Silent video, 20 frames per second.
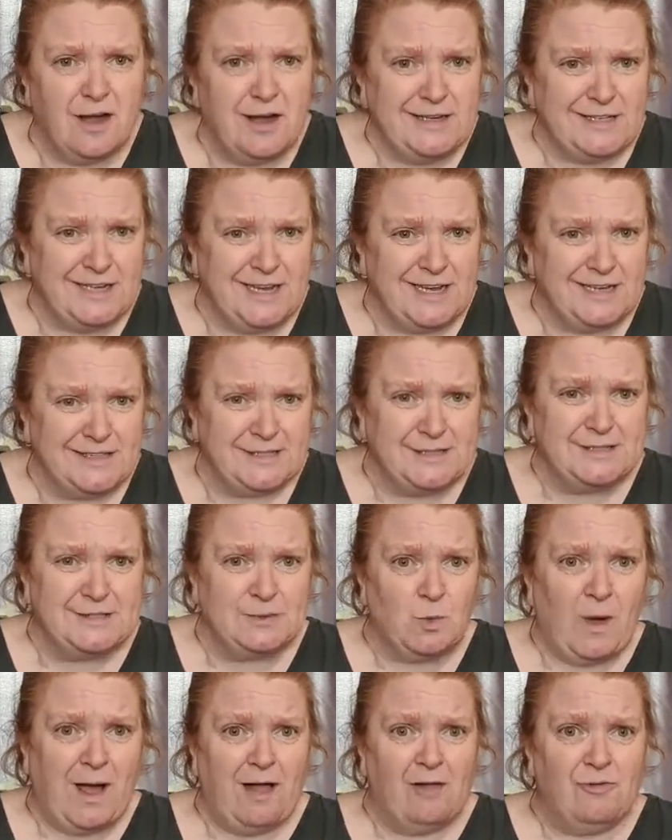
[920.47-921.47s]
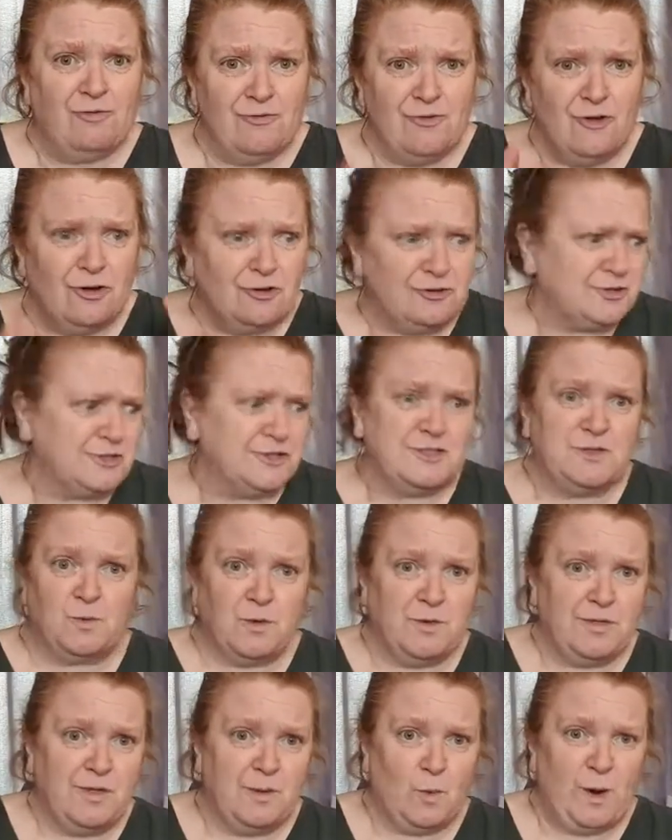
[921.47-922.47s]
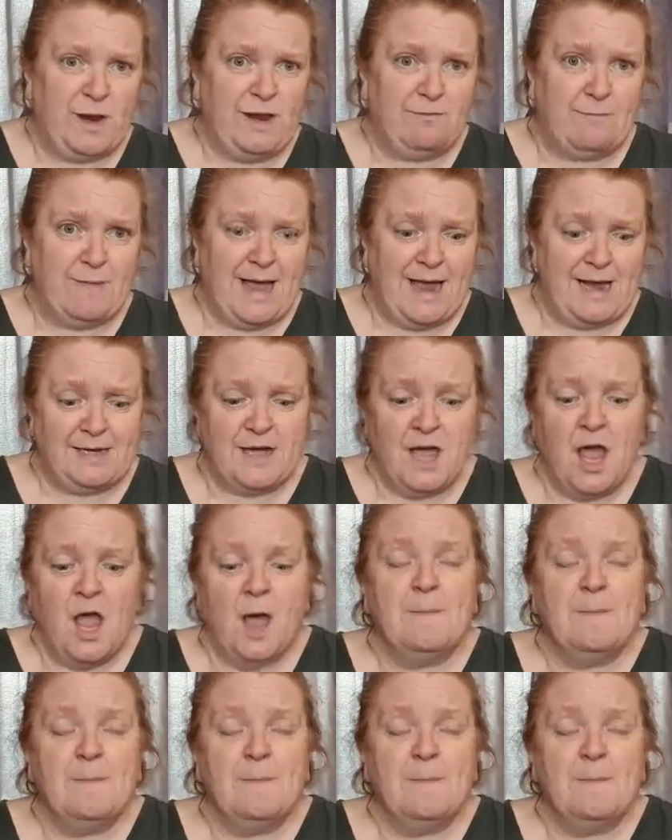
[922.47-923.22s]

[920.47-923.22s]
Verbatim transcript: ideas as well, not just the one that we've made,